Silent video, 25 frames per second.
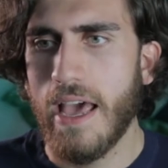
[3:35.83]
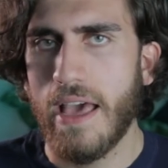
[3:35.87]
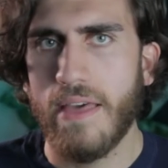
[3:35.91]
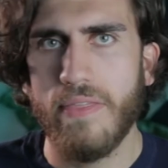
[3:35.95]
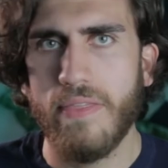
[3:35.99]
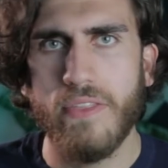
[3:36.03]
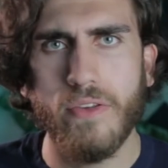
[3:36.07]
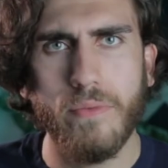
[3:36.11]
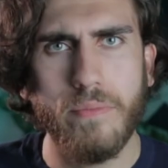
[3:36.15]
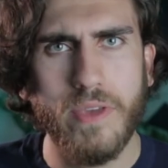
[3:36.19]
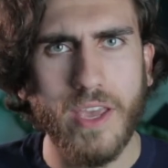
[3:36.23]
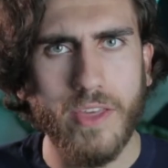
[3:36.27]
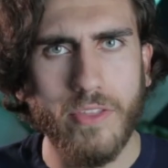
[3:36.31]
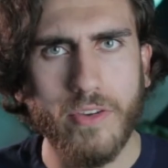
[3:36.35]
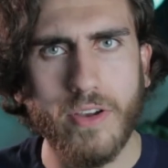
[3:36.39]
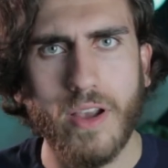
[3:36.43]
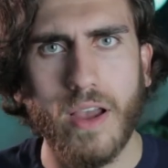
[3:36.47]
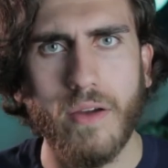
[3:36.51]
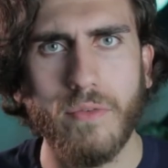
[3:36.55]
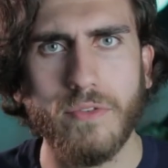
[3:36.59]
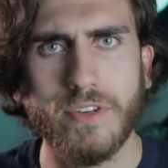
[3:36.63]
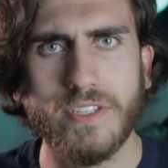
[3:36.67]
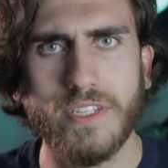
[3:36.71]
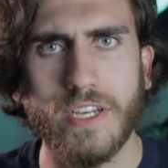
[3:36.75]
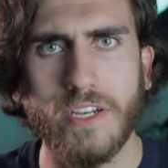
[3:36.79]
And there'll be other
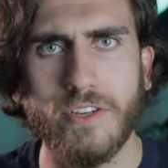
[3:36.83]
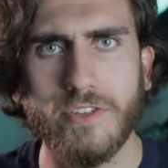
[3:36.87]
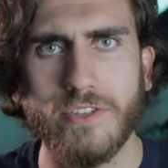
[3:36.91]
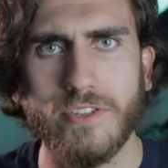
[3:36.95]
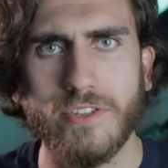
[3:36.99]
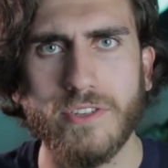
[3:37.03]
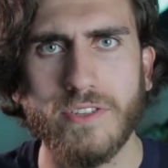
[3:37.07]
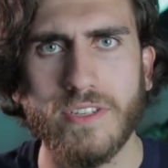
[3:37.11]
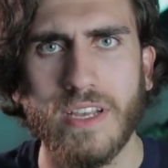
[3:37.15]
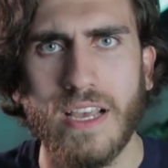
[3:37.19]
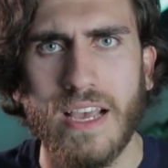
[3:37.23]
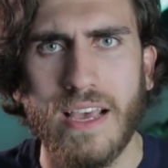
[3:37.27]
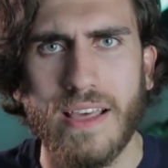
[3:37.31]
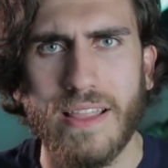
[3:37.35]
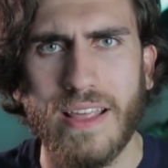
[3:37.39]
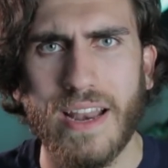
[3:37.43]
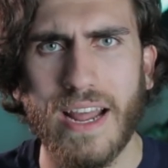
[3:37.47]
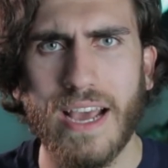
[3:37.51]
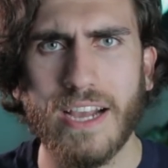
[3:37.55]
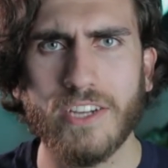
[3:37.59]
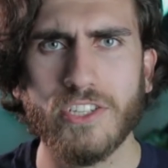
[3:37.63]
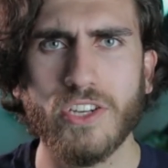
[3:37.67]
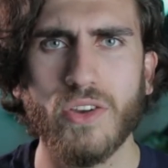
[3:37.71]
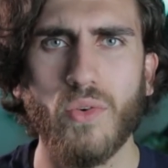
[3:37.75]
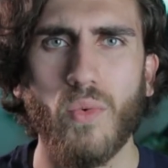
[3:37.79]
conversations that
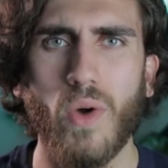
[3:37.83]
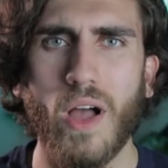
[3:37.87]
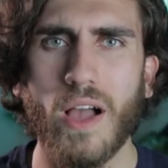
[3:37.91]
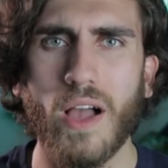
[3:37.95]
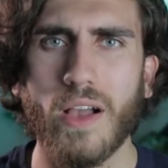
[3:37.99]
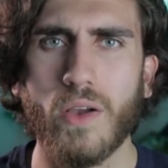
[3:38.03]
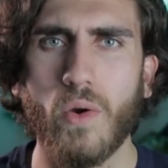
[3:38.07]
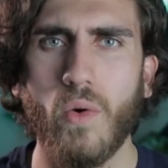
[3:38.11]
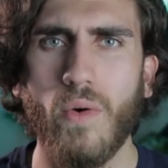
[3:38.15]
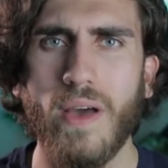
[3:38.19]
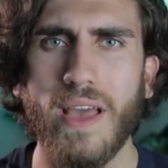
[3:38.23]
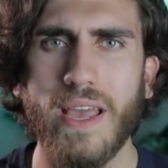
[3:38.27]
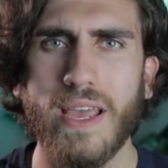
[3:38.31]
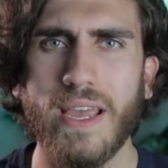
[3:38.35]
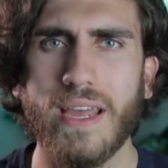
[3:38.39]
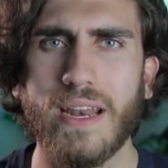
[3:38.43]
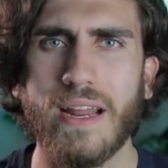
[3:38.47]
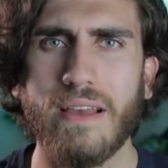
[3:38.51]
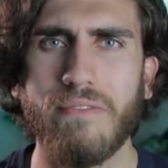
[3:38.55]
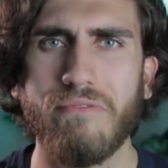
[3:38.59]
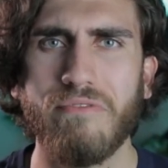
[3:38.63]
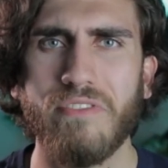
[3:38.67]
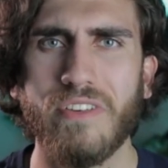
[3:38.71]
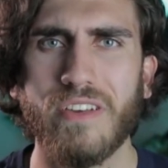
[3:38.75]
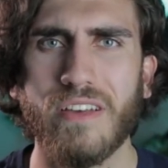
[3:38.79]
I actually walk away and
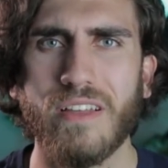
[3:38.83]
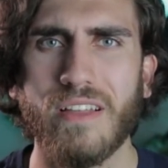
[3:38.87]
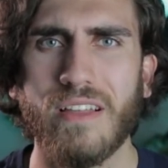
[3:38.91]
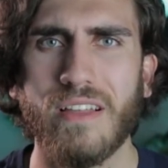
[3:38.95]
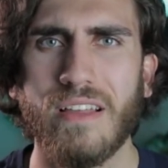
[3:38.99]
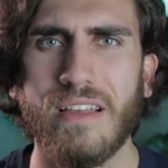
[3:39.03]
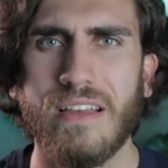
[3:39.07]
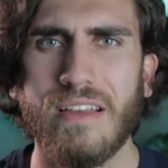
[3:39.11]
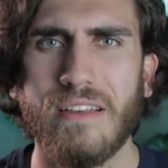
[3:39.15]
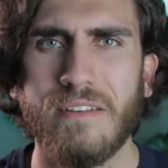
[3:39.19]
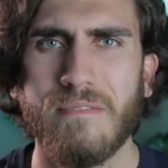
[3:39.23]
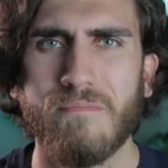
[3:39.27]
I feel